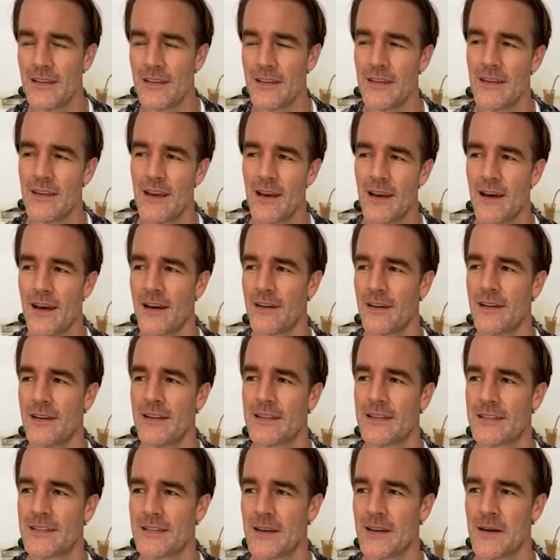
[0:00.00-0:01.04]
yeah,
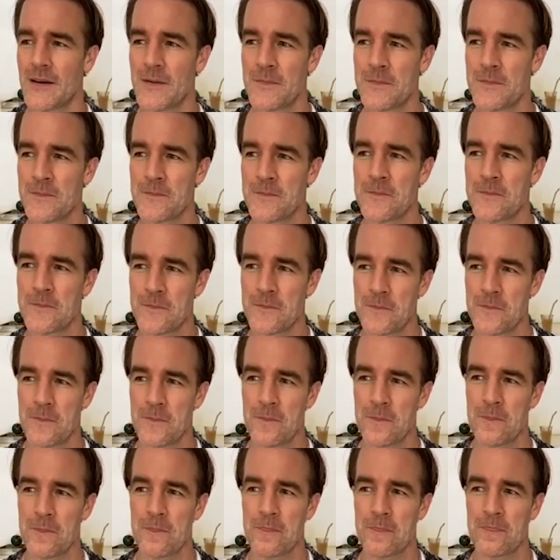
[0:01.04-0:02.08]
it's, um,
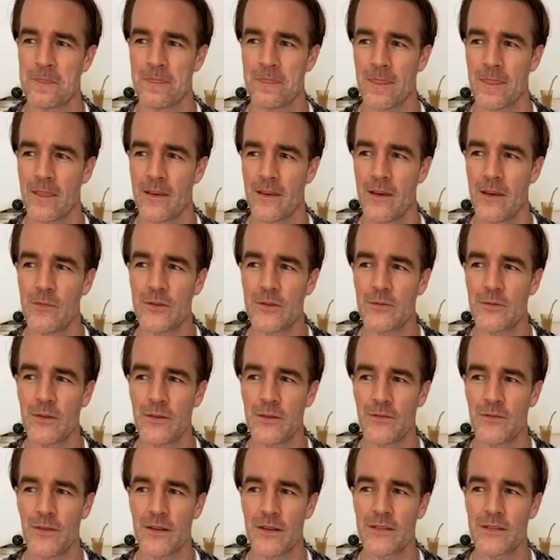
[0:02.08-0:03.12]
it was really
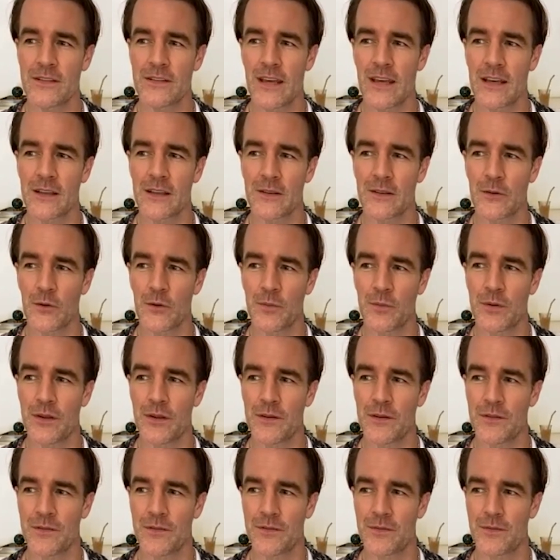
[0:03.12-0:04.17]
fun to take a little bit
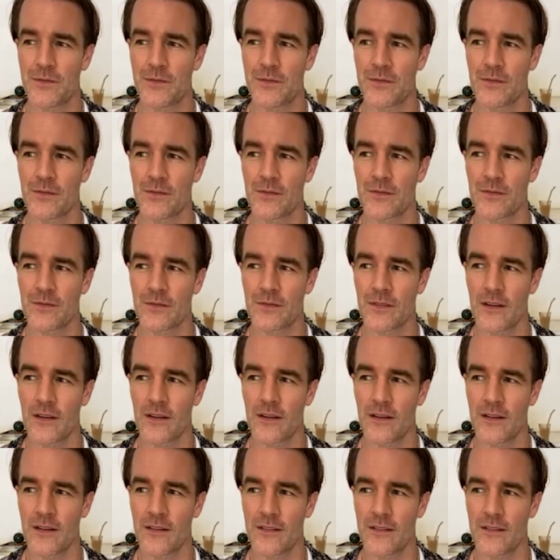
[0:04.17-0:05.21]
of
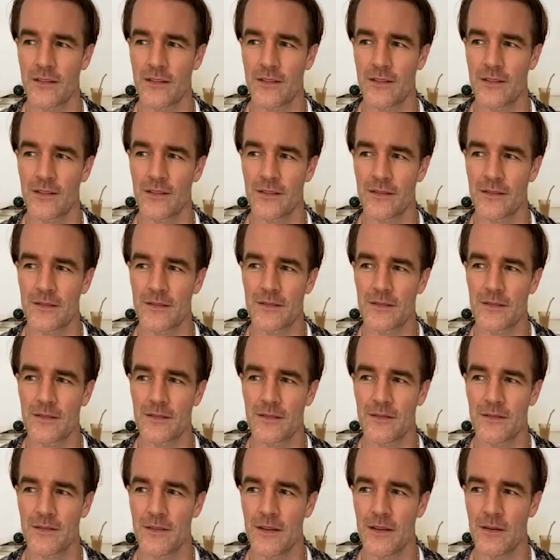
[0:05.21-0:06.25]
uh,
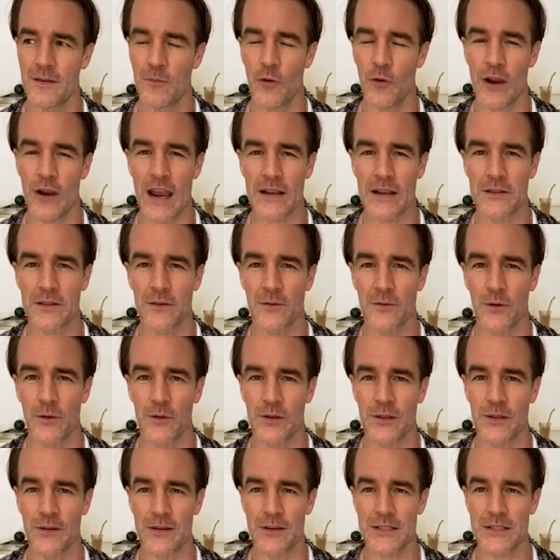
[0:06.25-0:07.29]
a more active role
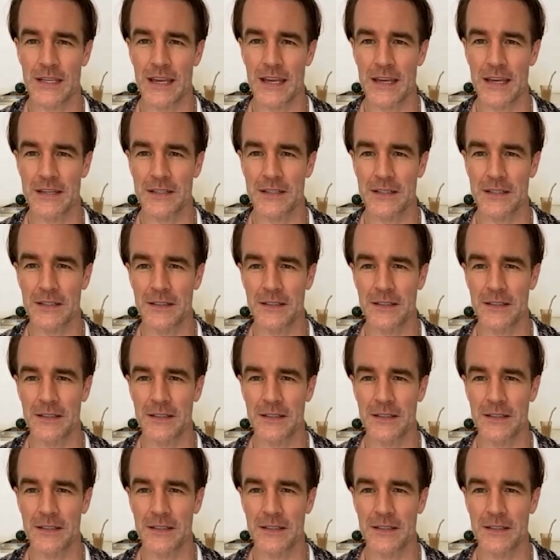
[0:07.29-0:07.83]
in their education.